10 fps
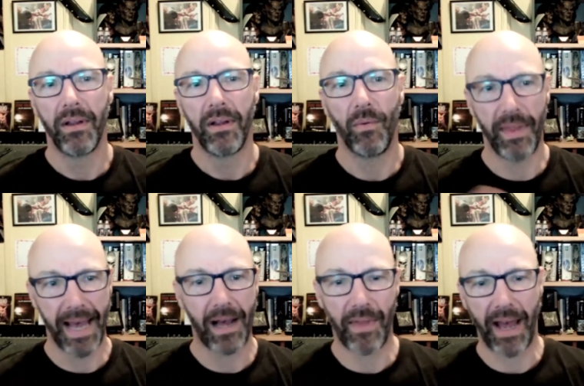
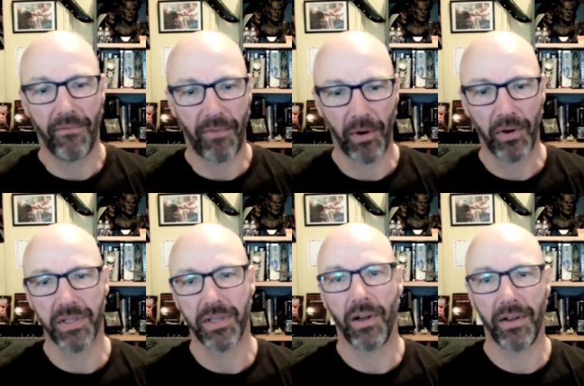that
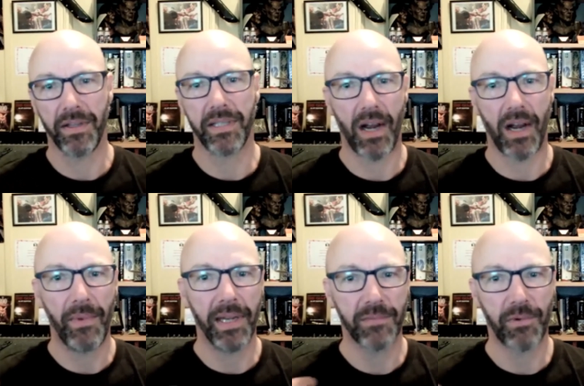focus, a lot of the time
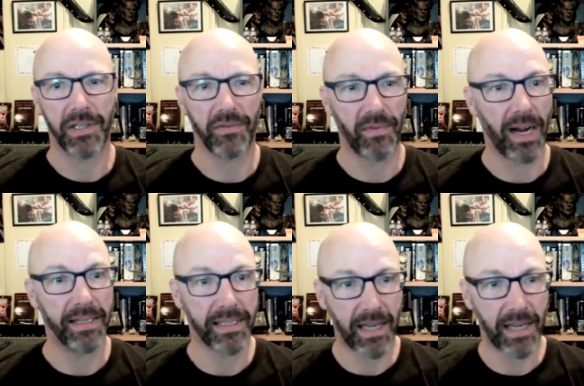the expression of
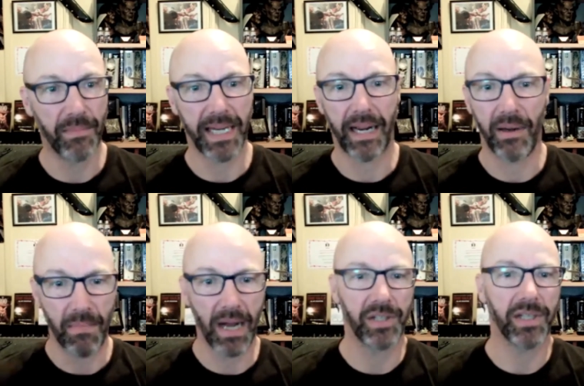violence comes out in
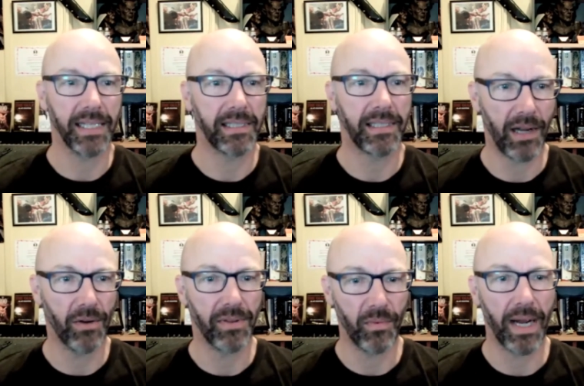much less
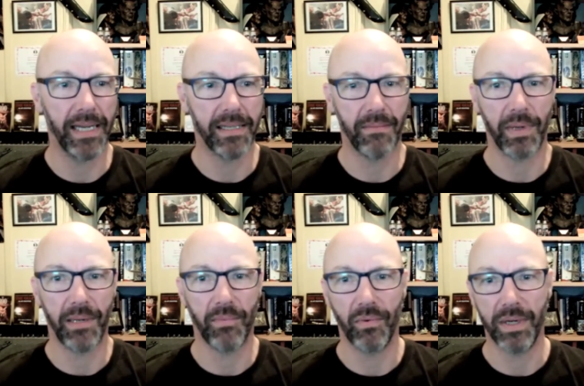healthy ways in
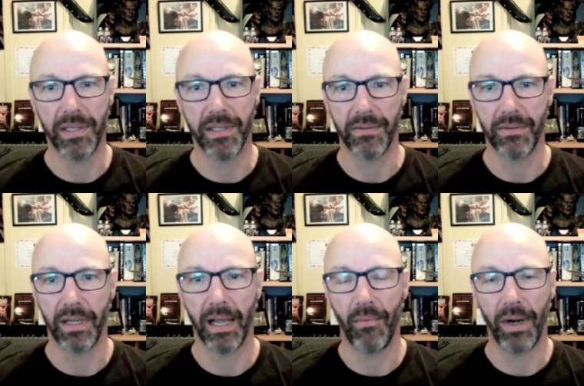people, which is
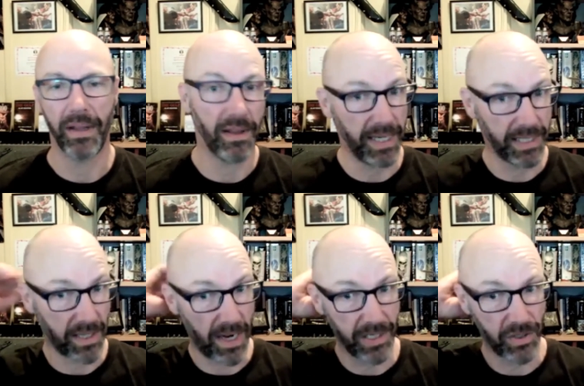like one of the things
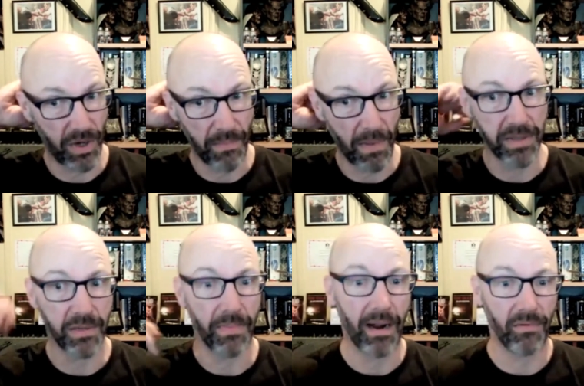I enjoy most
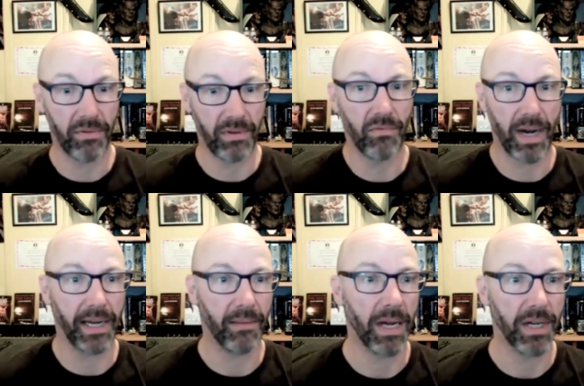about
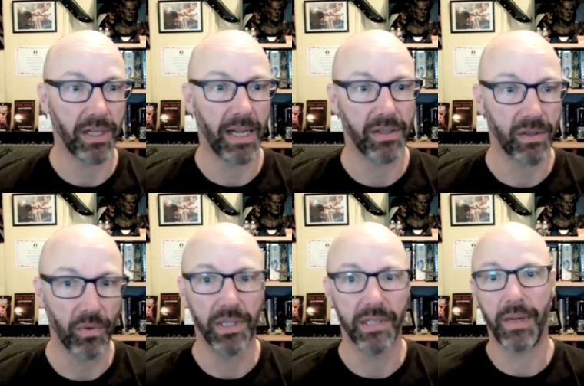running a martial arts
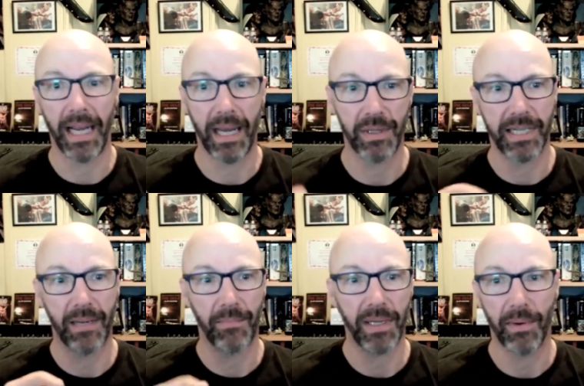school, is being able to
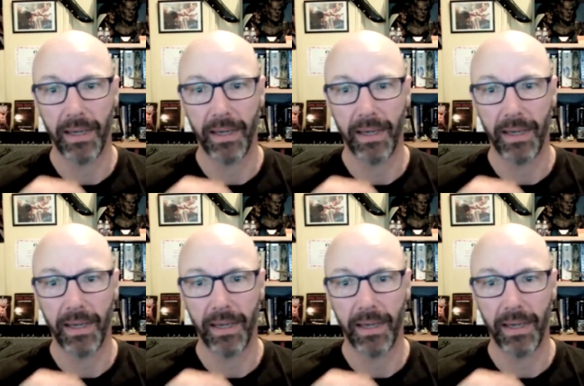take people